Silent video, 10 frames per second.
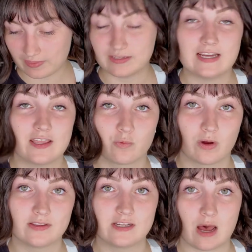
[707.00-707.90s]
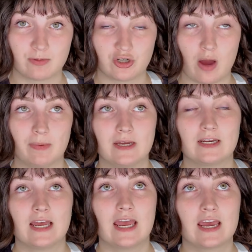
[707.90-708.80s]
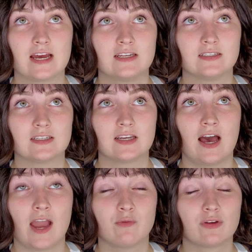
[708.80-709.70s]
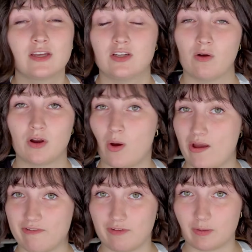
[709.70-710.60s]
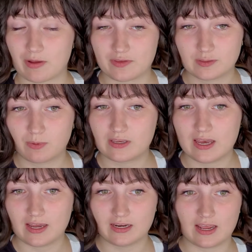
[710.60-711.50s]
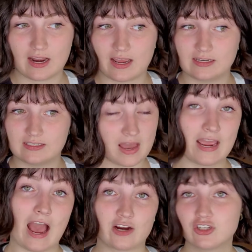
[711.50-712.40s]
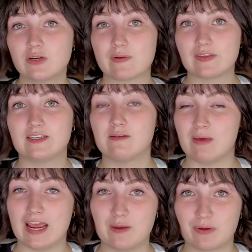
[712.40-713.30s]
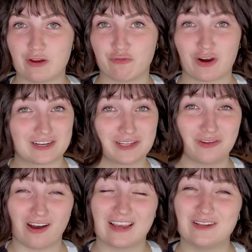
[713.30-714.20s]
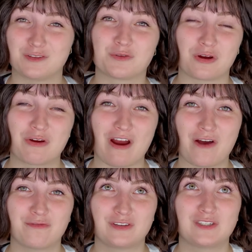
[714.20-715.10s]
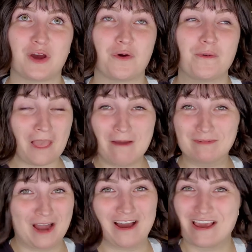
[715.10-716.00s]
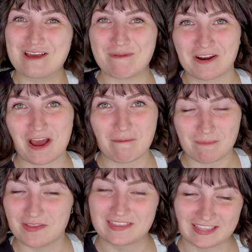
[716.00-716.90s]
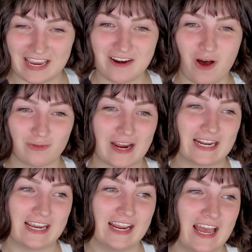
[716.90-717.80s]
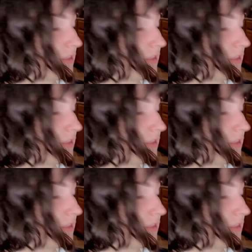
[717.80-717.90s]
The Day the World Stops Shopping, and I really don't know how I feel about this book yet, and I actually read this in May, but I forgot to log it in Storygraph, so I'm talking about it a month late already.